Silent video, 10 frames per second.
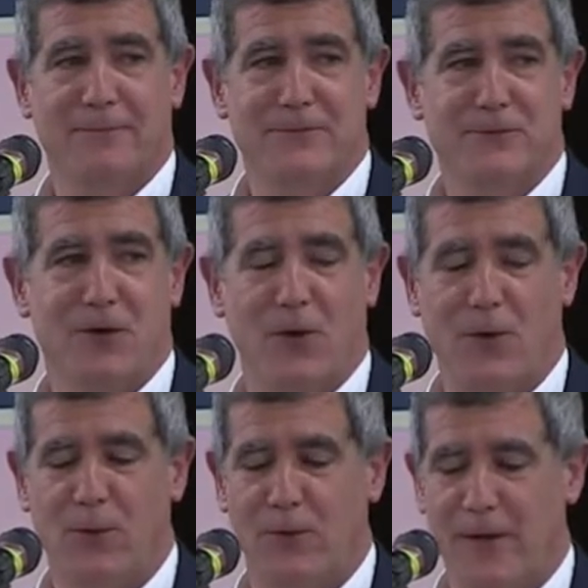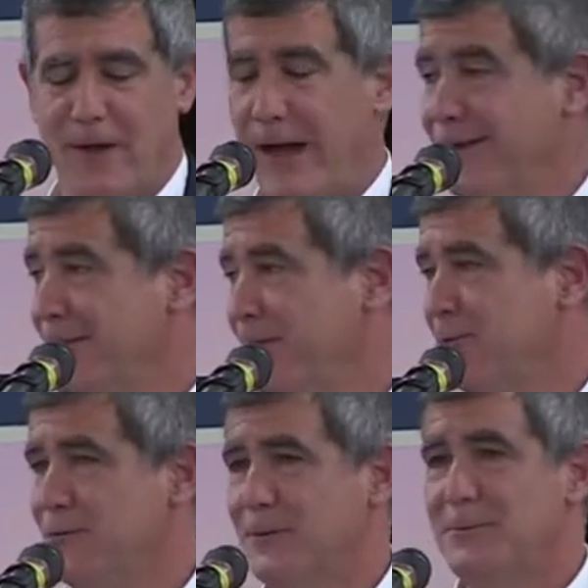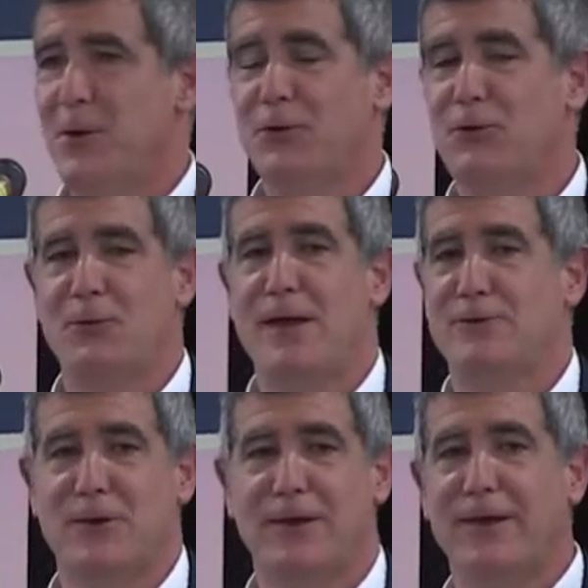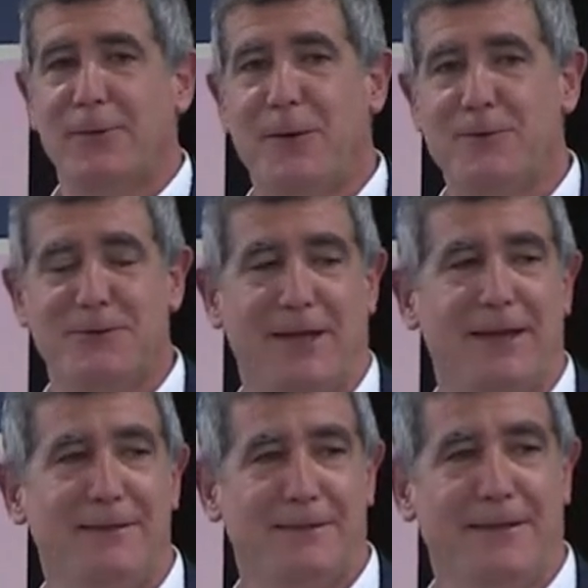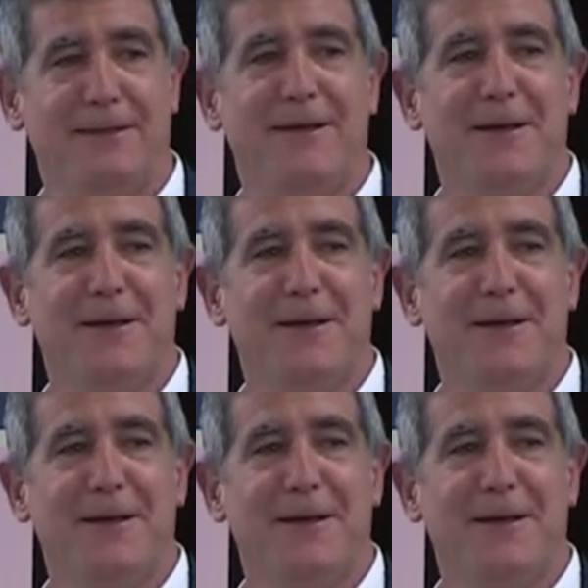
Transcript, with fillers: So uh, I thought there was going to be a Q&A so I could get away with saying anything,